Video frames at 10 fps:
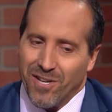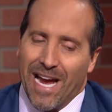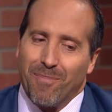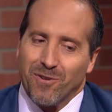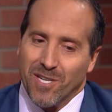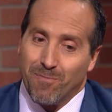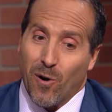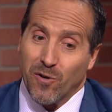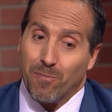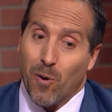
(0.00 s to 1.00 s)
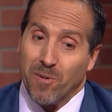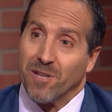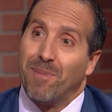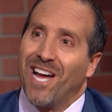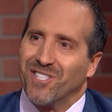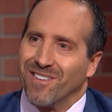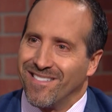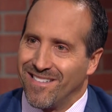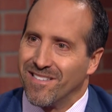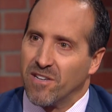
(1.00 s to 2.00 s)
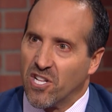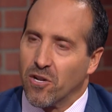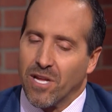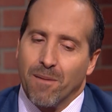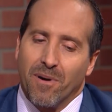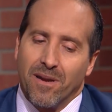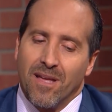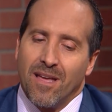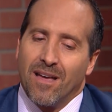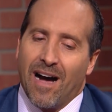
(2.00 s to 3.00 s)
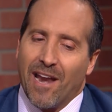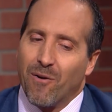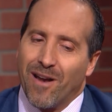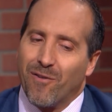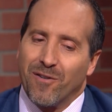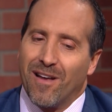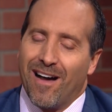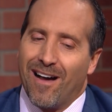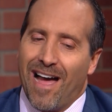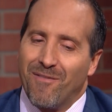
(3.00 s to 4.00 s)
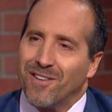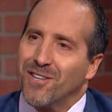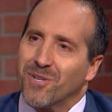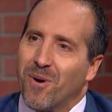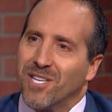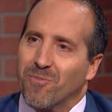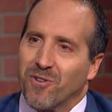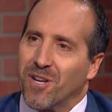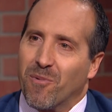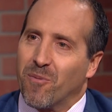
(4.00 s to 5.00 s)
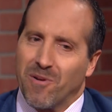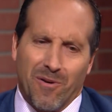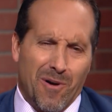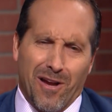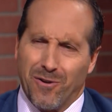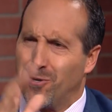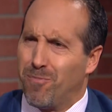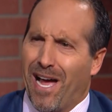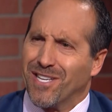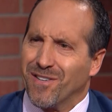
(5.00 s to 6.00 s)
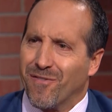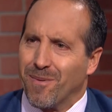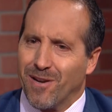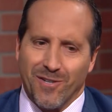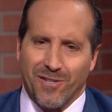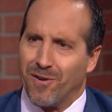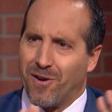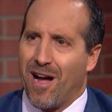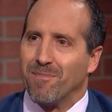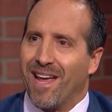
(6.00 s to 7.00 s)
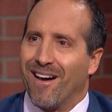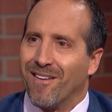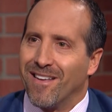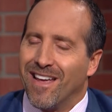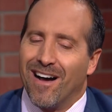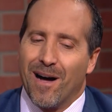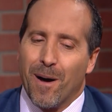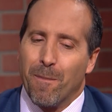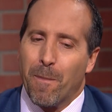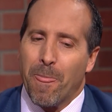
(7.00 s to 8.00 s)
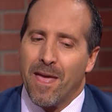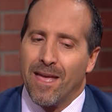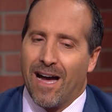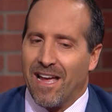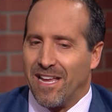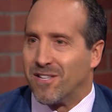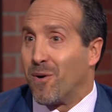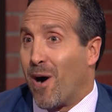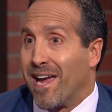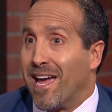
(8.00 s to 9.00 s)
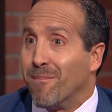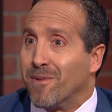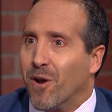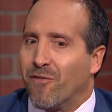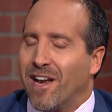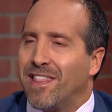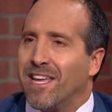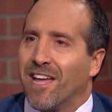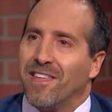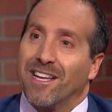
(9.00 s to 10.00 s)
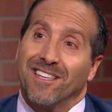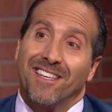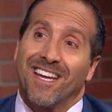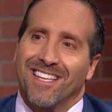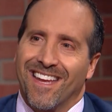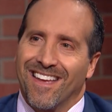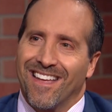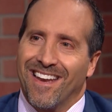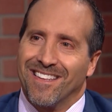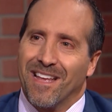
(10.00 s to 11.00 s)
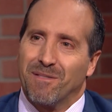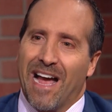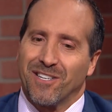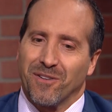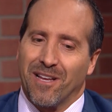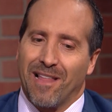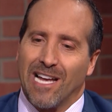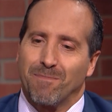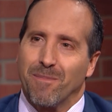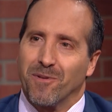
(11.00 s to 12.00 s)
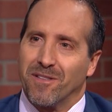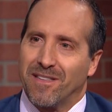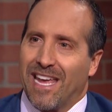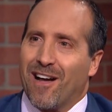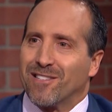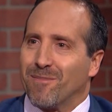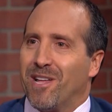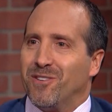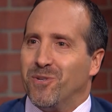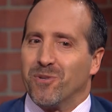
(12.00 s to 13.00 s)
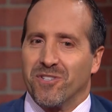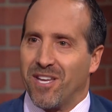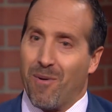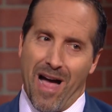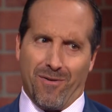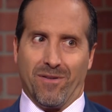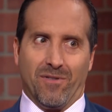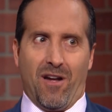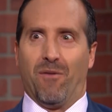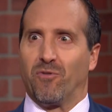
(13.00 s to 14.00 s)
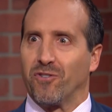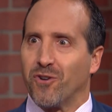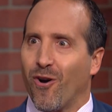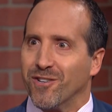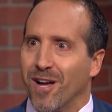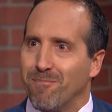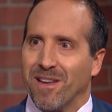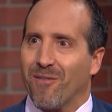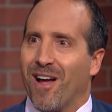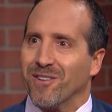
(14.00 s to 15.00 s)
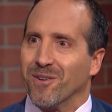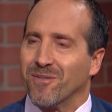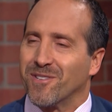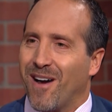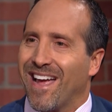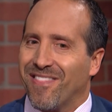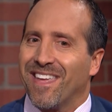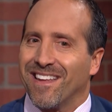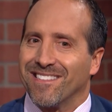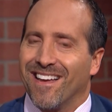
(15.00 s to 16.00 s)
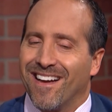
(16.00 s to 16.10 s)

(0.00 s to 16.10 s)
chapters is purpose and passion, clearly. But I don't ever have that situation where someone will be like, wow, you're too passionate for me, or just, calm down. it's how I am. You know, if anything, I think it's addicting, and it's actually allows people to take on some of that juice and say, wow, I'm really charged up being around you. So I think it's